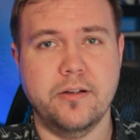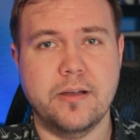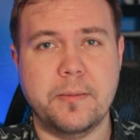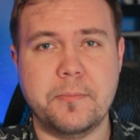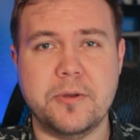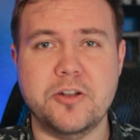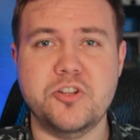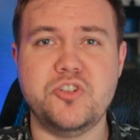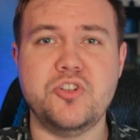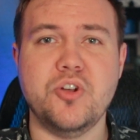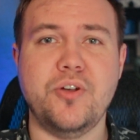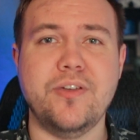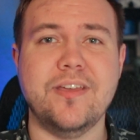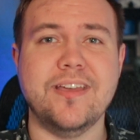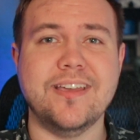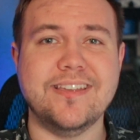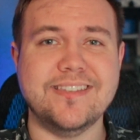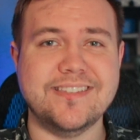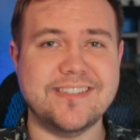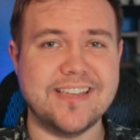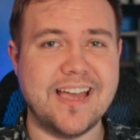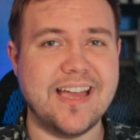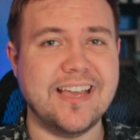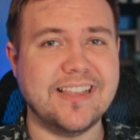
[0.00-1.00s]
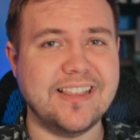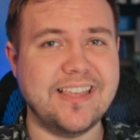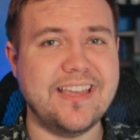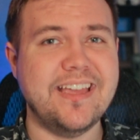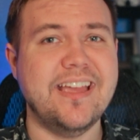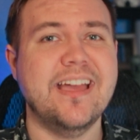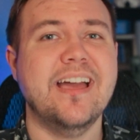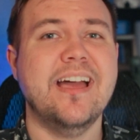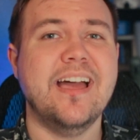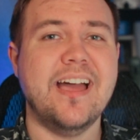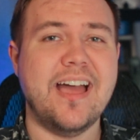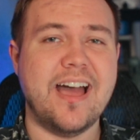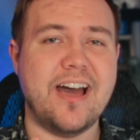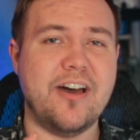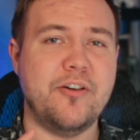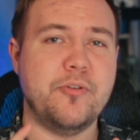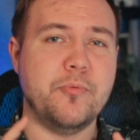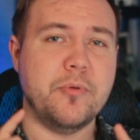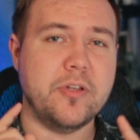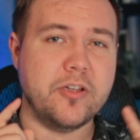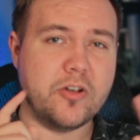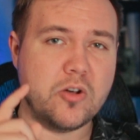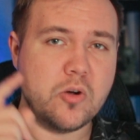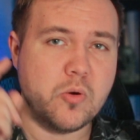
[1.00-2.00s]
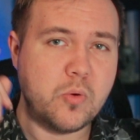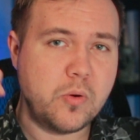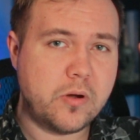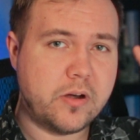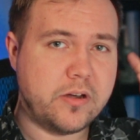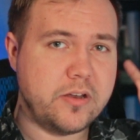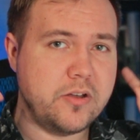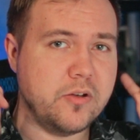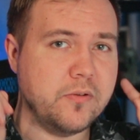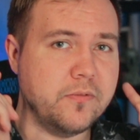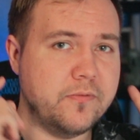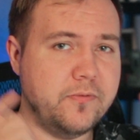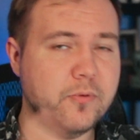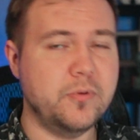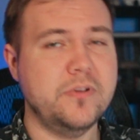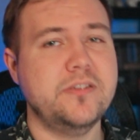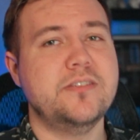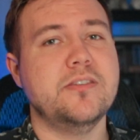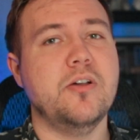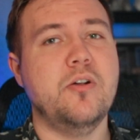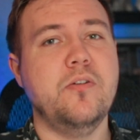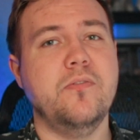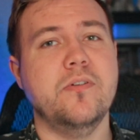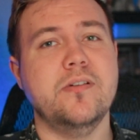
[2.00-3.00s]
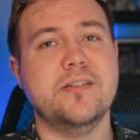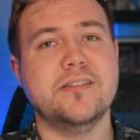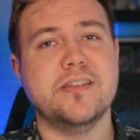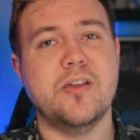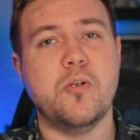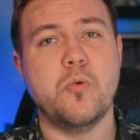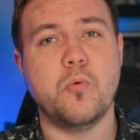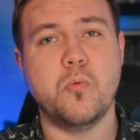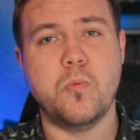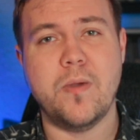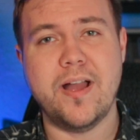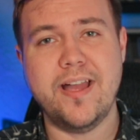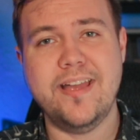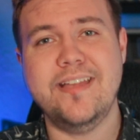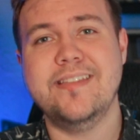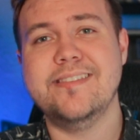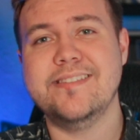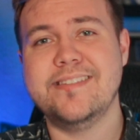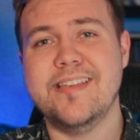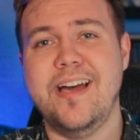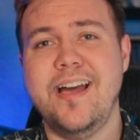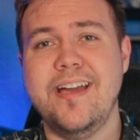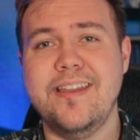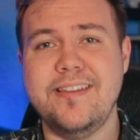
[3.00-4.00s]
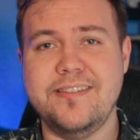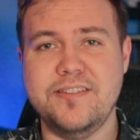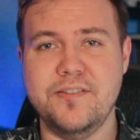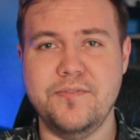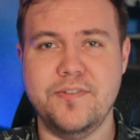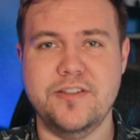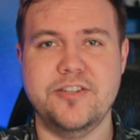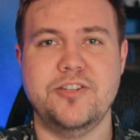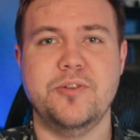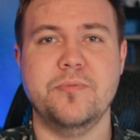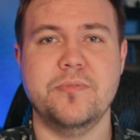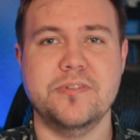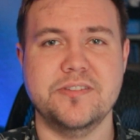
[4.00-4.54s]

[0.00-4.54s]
I'm going to show you exactly how to record your voiceovers right inside DaVinci